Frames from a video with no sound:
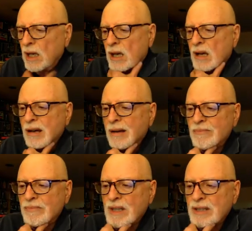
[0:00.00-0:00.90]

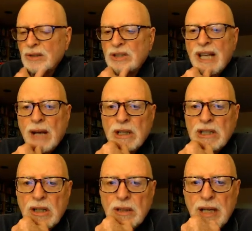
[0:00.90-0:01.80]
Um, so today I want
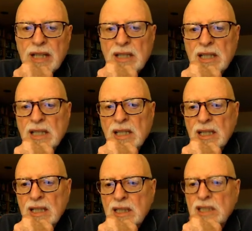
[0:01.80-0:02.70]
to talk about the
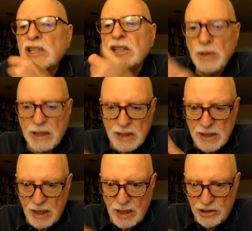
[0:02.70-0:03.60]
uh, continuing
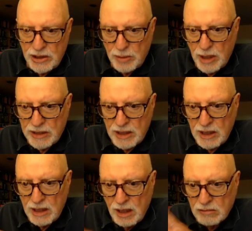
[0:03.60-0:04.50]
discussion about
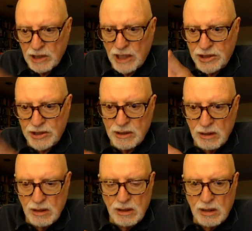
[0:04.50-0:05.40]
the Russian
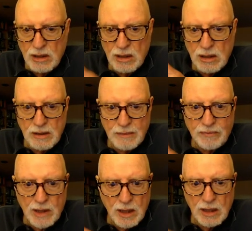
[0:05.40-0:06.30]
um,
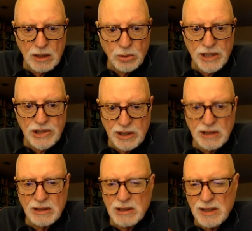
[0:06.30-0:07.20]
uh, question,
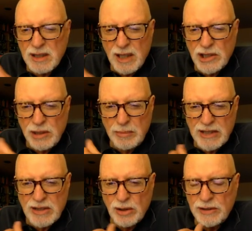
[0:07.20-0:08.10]
uh, a discussion
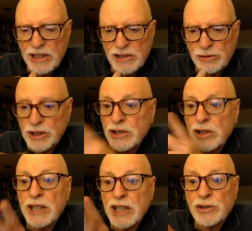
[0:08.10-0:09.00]
about Soviet history, the
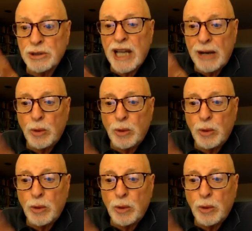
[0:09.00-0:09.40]
Soviet history that